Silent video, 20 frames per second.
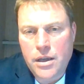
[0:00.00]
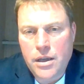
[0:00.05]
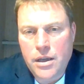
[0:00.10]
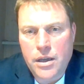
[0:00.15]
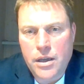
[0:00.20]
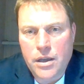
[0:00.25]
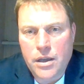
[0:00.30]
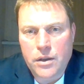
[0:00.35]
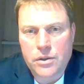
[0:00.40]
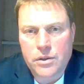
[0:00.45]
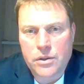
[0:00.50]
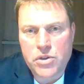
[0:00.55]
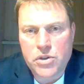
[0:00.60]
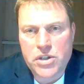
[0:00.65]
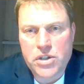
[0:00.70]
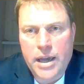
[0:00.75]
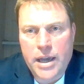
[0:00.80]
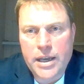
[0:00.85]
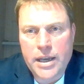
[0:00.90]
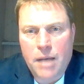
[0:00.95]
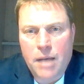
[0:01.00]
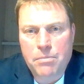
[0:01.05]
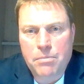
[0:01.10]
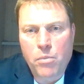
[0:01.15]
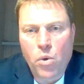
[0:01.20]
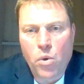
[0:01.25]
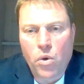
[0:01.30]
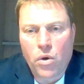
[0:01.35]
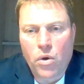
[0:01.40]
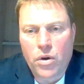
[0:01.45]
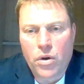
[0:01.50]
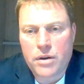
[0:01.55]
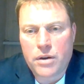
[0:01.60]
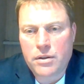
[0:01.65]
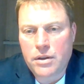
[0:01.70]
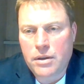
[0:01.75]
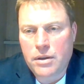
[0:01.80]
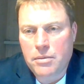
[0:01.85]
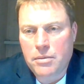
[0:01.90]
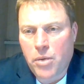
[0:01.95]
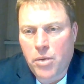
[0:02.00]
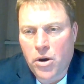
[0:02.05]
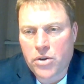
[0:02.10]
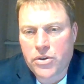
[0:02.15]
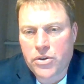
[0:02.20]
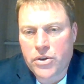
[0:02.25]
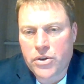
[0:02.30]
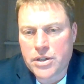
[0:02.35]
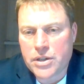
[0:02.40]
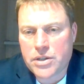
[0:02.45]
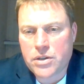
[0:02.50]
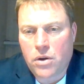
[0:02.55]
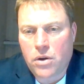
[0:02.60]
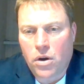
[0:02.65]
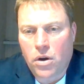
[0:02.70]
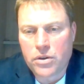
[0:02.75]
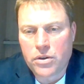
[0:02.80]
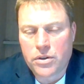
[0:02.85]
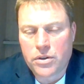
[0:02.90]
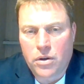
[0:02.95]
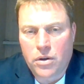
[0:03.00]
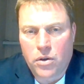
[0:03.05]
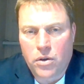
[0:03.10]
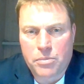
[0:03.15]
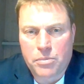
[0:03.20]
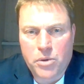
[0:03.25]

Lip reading: to sign up more partners on